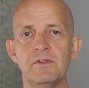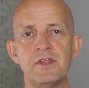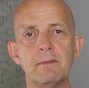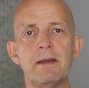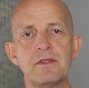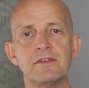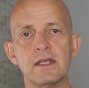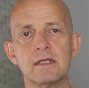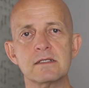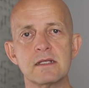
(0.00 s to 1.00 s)
Think about the
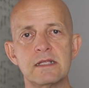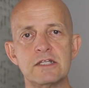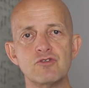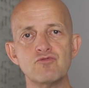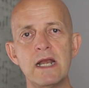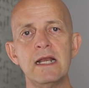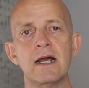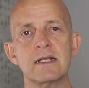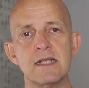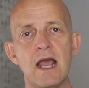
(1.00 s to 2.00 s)
things that you really
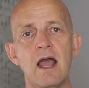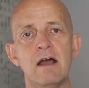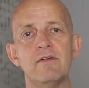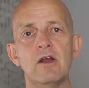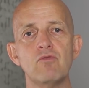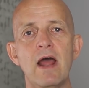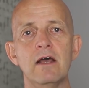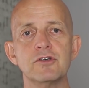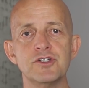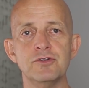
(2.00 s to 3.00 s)
like to have
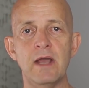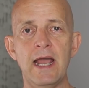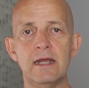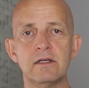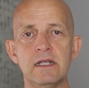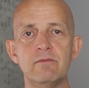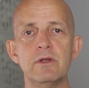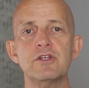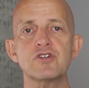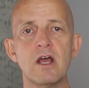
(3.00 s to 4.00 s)
around you, and even
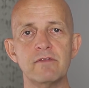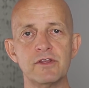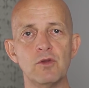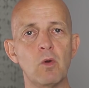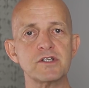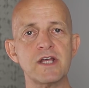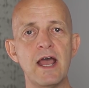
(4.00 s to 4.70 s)
when you're traveling you want to